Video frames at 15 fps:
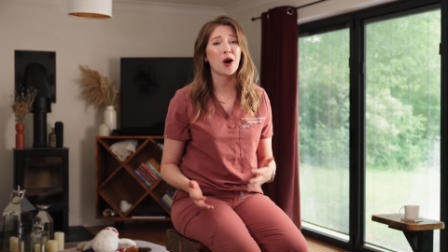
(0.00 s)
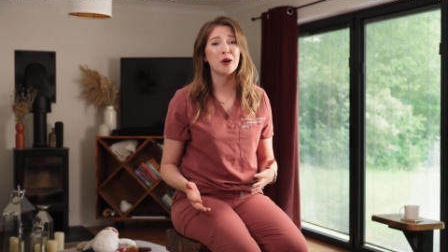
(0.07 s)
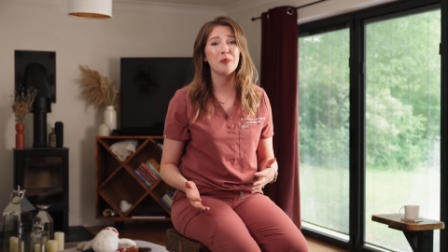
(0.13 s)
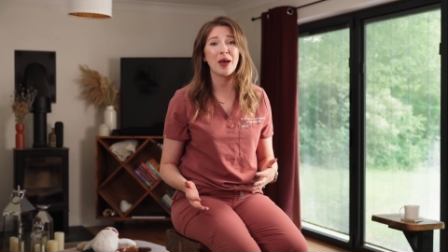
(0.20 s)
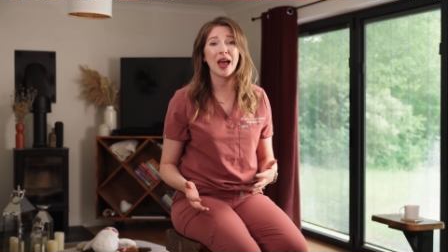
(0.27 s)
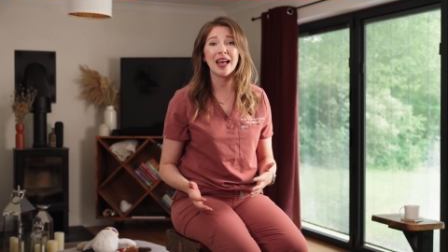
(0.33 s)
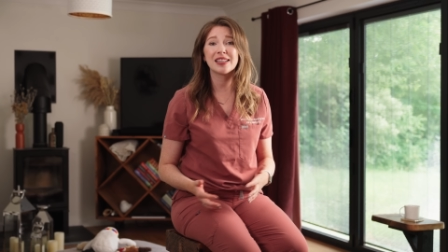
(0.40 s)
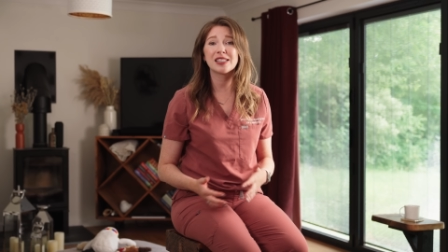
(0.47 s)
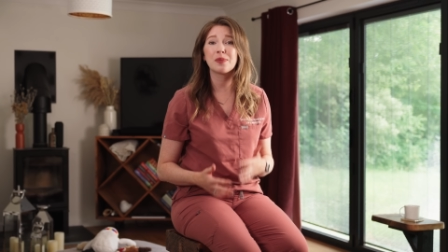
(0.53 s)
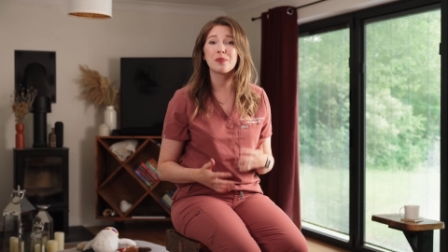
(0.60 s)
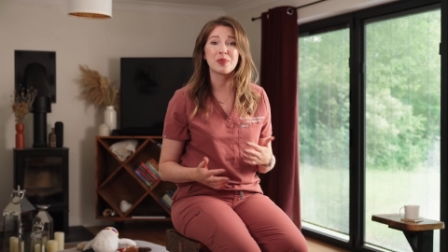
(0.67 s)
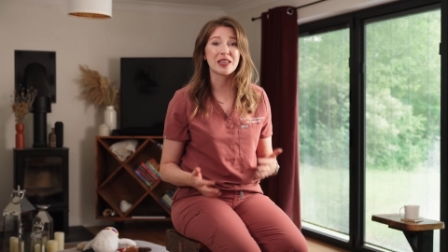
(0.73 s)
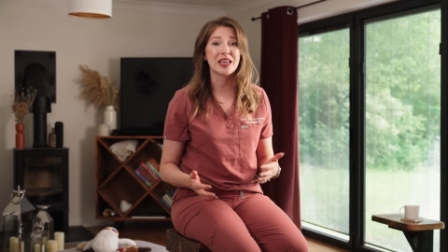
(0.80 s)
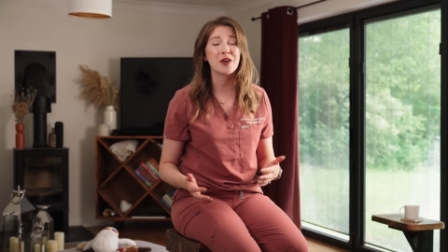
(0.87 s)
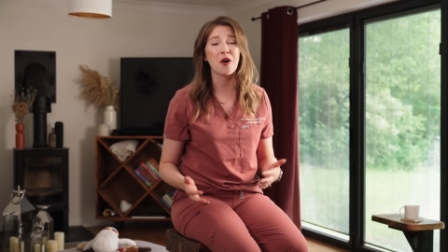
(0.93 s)
our pets
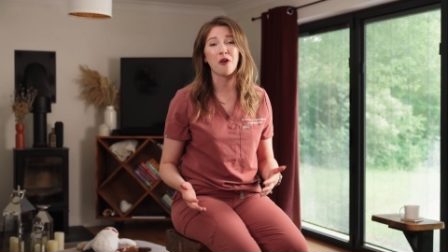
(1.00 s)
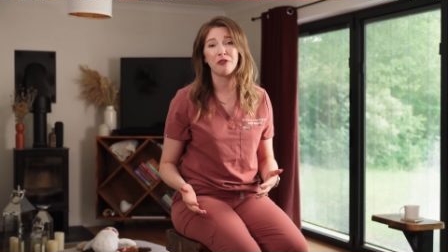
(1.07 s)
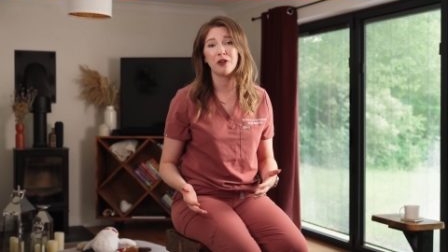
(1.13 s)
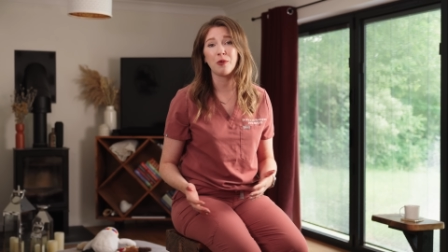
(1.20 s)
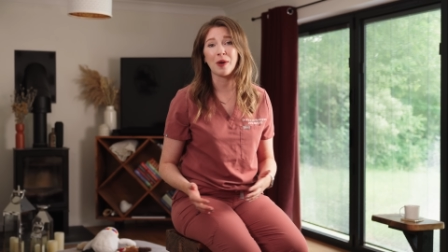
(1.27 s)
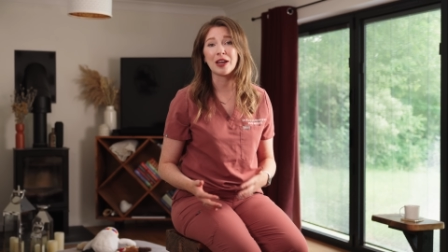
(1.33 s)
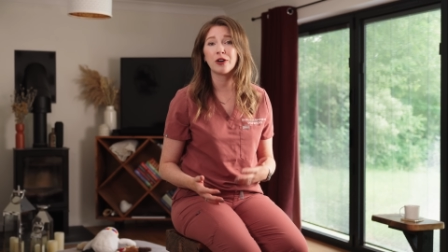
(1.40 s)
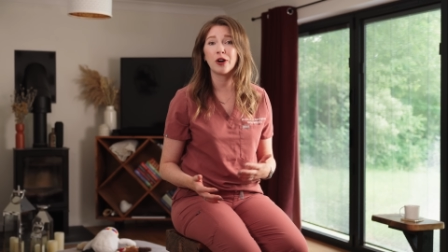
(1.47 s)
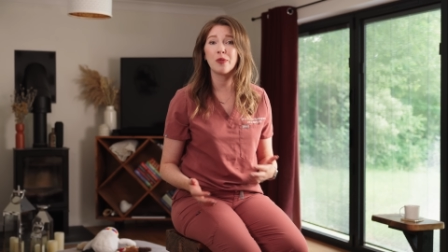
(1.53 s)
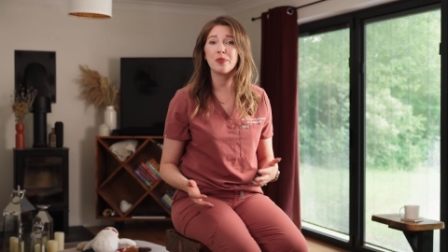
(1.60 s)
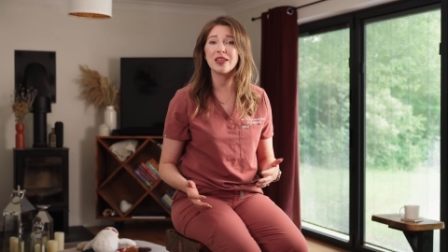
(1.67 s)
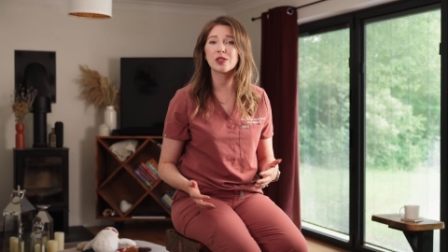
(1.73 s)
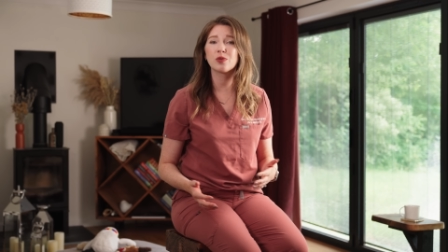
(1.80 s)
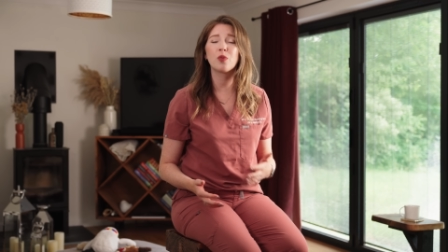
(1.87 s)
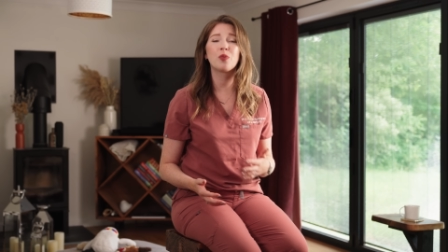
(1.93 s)
being overweight or
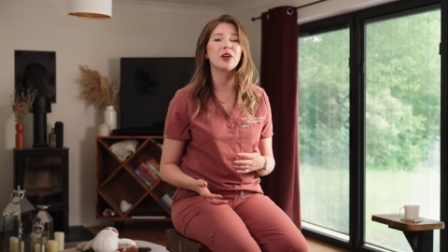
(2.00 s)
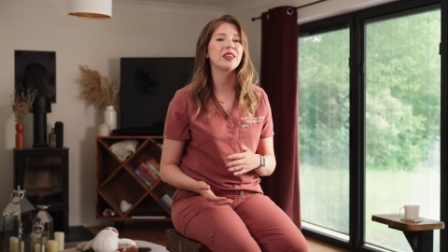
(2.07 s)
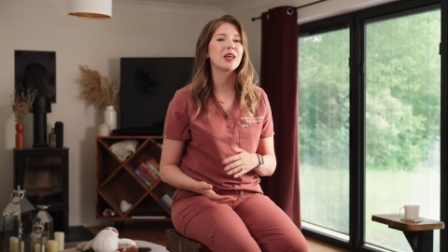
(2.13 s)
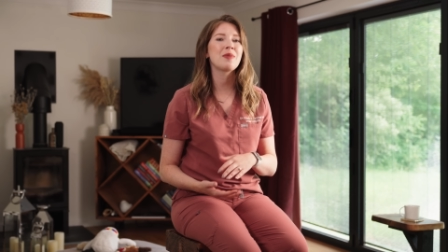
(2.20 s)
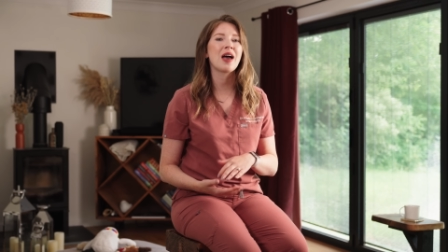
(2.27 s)
obese will put them